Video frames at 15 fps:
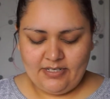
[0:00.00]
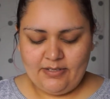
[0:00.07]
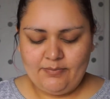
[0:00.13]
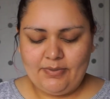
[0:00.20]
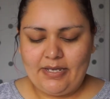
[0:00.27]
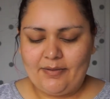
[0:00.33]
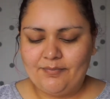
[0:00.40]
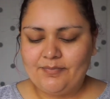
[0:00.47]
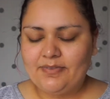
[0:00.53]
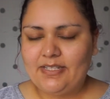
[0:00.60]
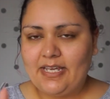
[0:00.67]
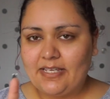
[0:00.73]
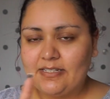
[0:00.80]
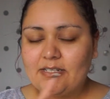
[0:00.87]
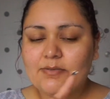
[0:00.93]
But yeah,
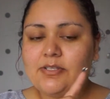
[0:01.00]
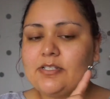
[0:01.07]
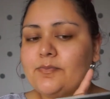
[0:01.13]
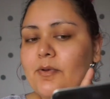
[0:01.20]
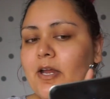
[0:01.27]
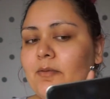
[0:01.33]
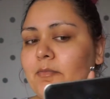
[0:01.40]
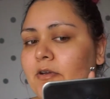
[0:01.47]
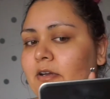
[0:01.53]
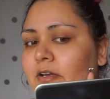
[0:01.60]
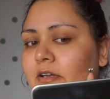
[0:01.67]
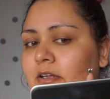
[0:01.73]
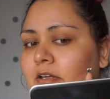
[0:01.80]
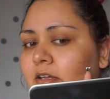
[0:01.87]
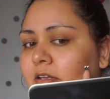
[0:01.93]
taking some of this primer,
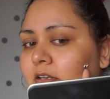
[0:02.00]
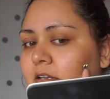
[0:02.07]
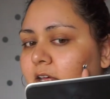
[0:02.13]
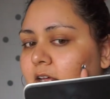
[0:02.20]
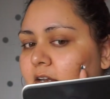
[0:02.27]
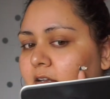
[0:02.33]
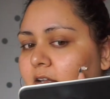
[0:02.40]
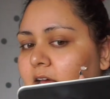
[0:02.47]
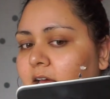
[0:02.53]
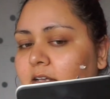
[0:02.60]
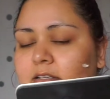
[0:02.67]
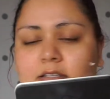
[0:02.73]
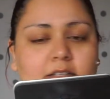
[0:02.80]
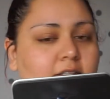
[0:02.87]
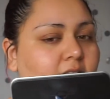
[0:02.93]
not a lot,
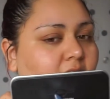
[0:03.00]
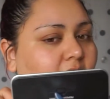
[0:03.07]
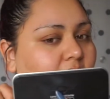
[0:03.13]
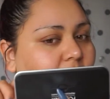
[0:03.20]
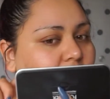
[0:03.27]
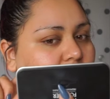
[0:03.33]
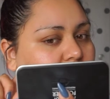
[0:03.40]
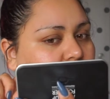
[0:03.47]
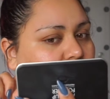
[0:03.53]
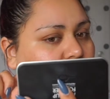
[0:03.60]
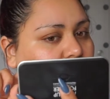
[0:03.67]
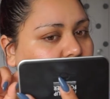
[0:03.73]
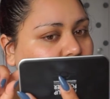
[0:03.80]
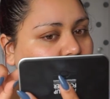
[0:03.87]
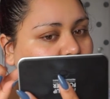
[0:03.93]
just
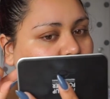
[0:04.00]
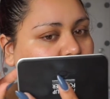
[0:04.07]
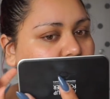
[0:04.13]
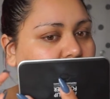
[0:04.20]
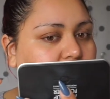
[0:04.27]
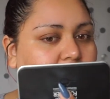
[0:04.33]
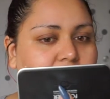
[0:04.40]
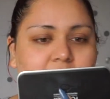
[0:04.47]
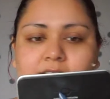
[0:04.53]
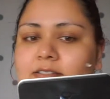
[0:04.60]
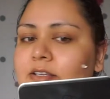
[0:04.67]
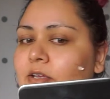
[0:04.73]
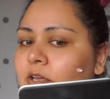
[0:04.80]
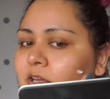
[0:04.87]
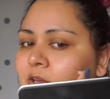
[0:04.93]
on the areas
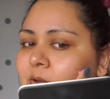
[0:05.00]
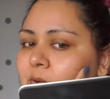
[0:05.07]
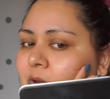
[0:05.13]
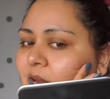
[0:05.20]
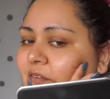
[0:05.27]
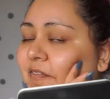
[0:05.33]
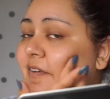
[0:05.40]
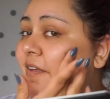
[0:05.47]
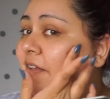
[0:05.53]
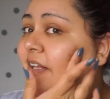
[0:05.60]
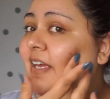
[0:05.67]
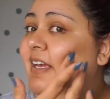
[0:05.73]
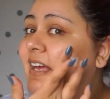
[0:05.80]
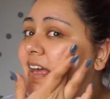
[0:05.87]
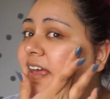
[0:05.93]
where I feel
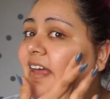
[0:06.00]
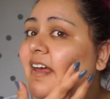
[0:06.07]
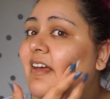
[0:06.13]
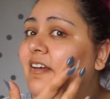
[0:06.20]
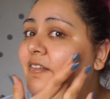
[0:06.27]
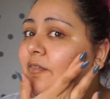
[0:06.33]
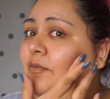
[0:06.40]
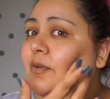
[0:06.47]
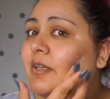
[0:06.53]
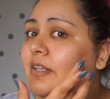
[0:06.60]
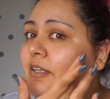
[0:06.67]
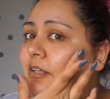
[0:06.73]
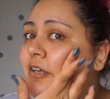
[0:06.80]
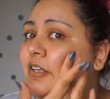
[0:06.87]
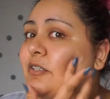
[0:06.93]
like I have really
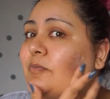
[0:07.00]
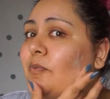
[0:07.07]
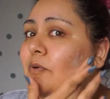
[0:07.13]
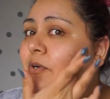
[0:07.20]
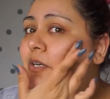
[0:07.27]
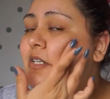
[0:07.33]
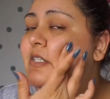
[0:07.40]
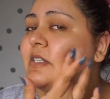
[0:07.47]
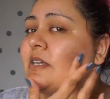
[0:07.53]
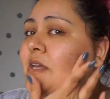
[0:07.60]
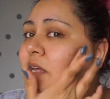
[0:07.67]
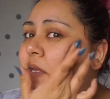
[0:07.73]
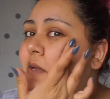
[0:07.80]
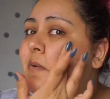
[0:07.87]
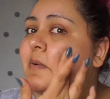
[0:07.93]
large pores,
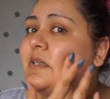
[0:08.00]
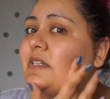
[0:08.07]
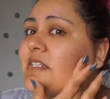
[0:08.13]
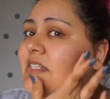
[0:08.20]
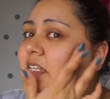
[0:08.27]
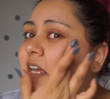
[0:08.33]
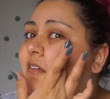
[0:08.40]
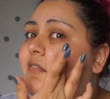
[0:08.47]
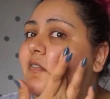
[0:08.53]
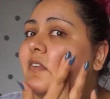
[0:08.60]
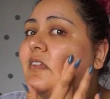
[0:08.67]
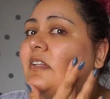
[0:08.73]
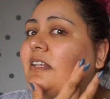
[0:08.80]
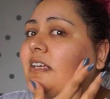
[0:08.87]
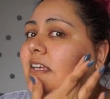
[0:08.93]
which is
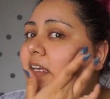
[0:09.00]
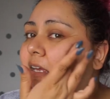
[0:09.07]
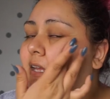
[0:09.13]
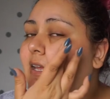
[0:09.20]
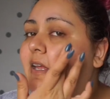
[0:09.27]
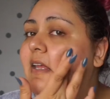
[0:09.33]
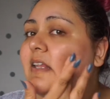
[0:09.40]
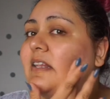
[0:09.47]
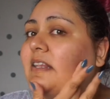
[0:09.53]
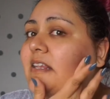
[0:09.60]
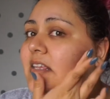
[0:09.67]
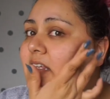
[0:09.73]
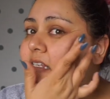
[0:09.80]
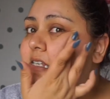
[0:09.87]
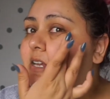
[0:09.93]
definitely in
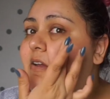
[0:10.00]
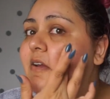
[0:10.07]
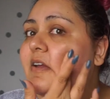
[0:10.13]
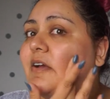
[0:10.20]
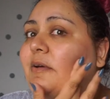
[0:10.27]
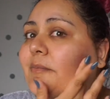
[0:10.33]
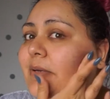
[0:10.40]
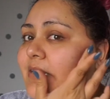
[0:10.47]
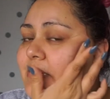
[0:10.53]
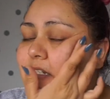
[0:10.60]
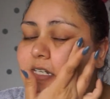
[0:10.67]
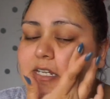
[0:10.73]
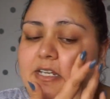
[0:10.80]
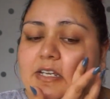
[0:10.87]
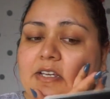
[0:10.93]
this area on my
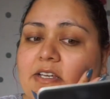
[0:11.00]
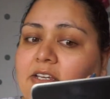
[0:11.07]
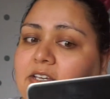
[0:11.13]
cheek